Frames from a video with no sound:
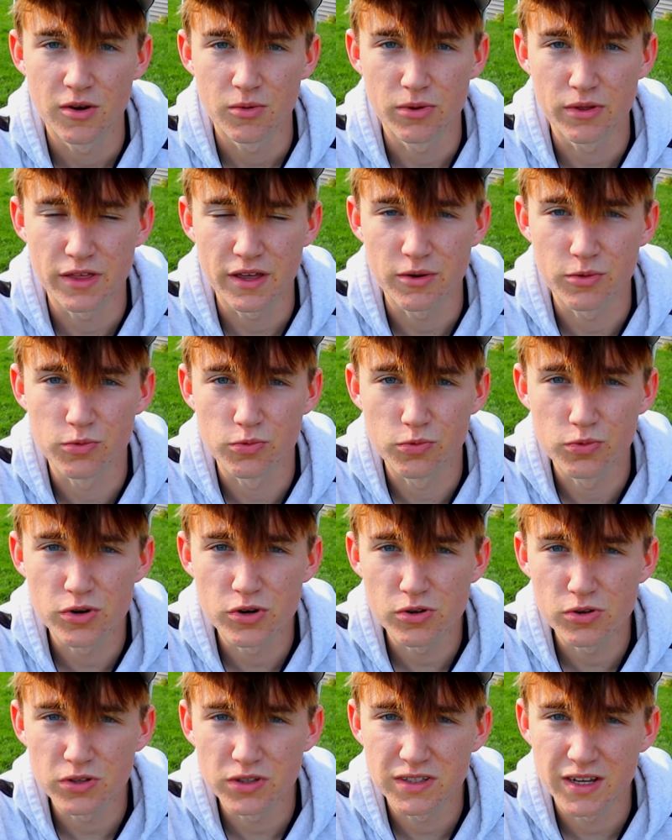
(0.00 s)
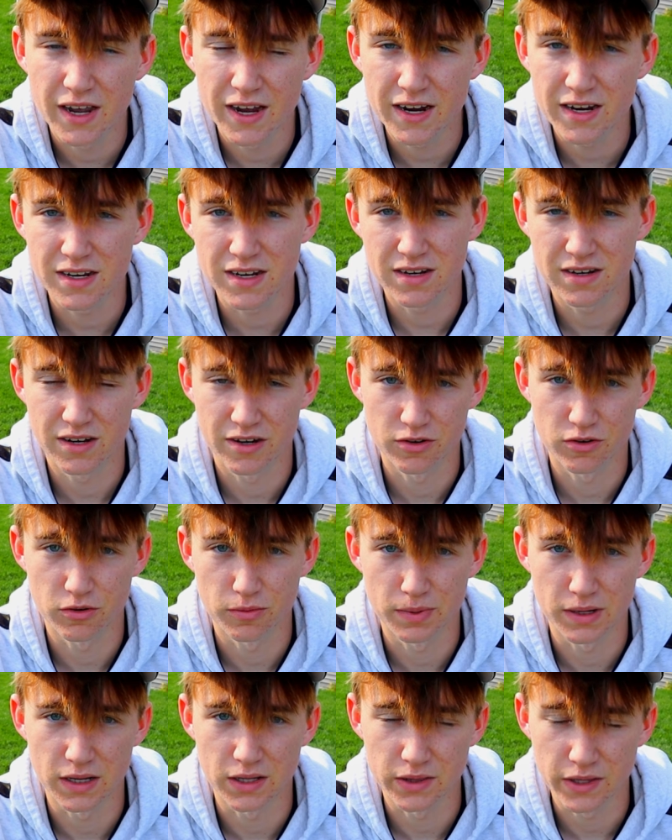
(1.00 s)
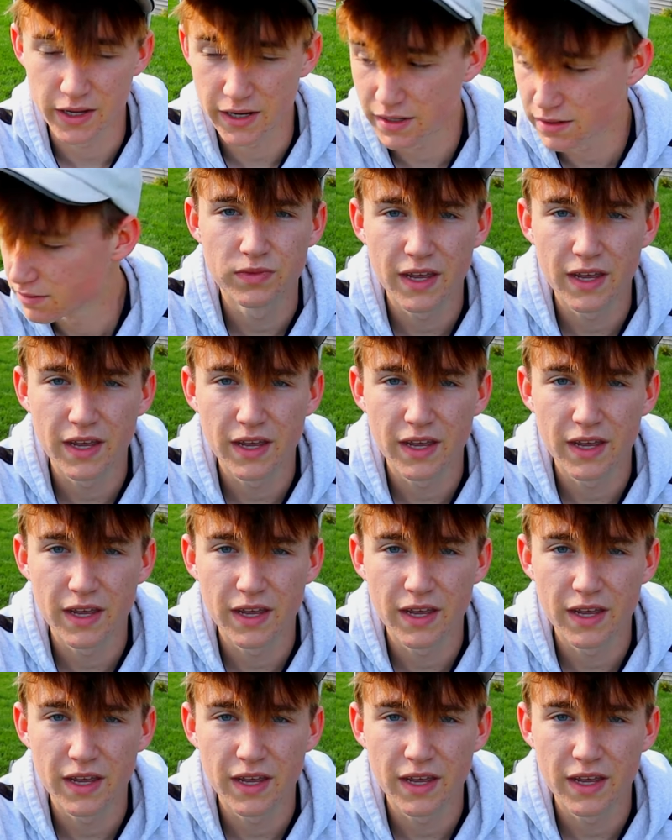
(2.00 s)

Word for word: with that real tiny narrowband light.